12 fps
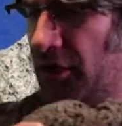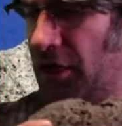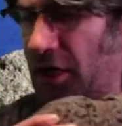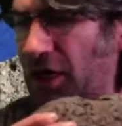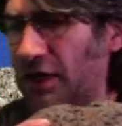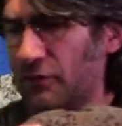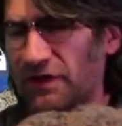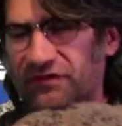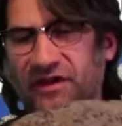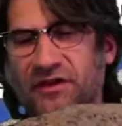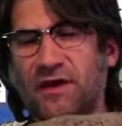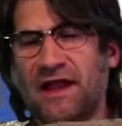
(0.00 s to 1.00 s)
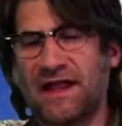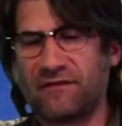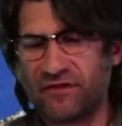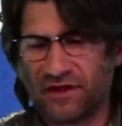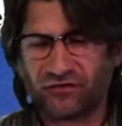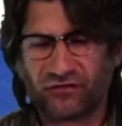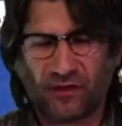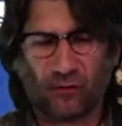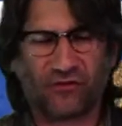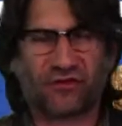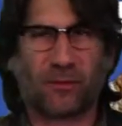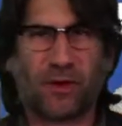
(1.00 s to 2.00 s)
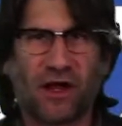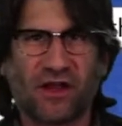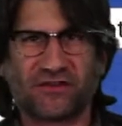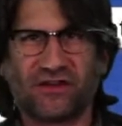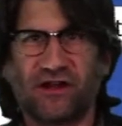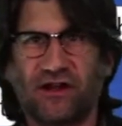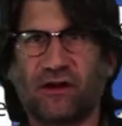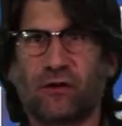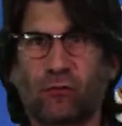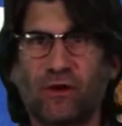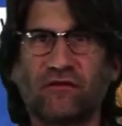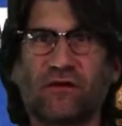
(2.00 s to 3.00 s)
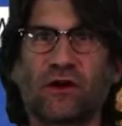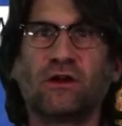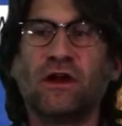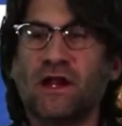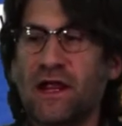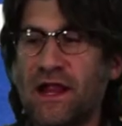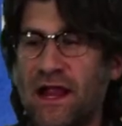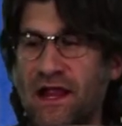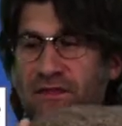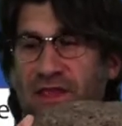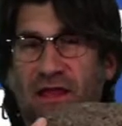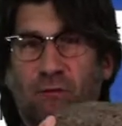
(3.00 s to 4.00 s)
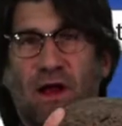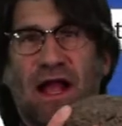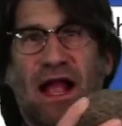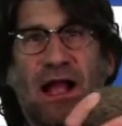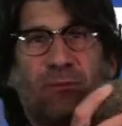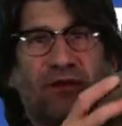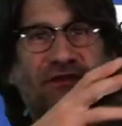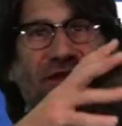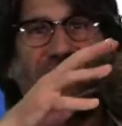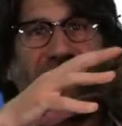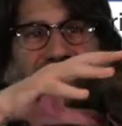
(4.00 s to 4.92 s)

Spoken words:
Let's say you have this that was deposited in a river, and then what happens is